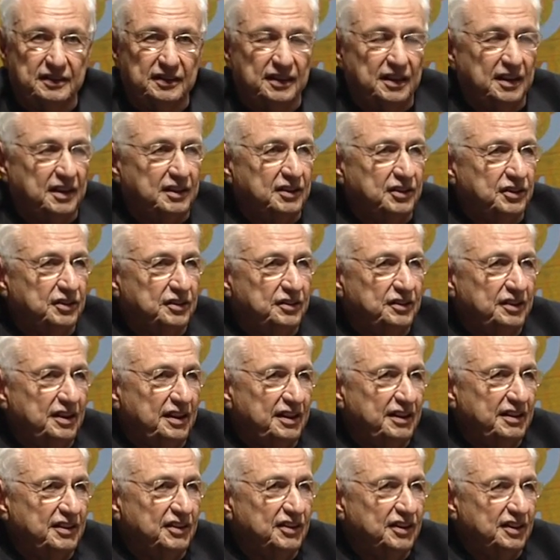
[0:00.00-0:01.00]
stuck
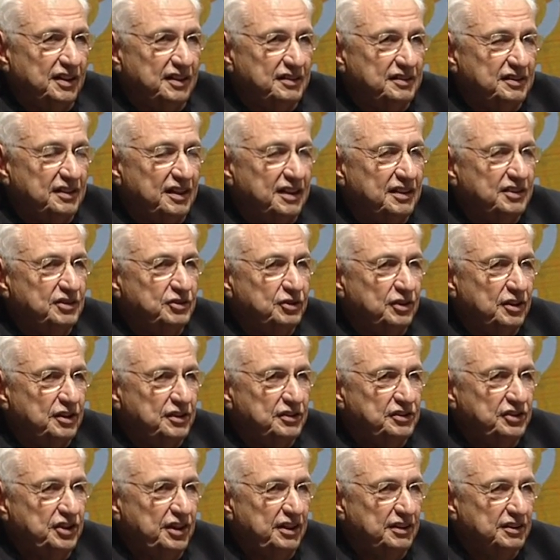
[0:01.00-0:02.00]
tired, I, I
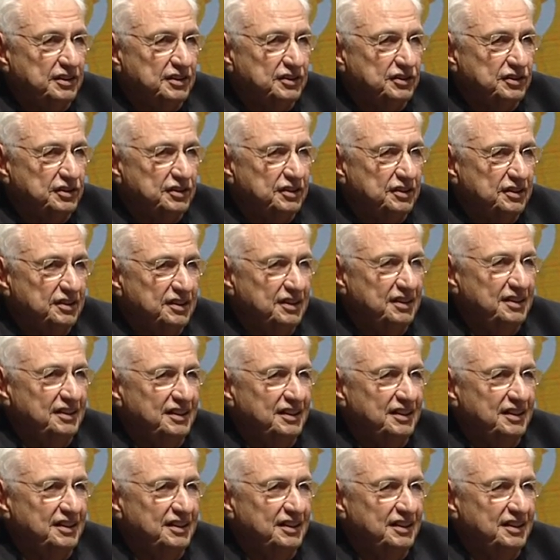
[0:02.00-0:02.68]
draw chairs.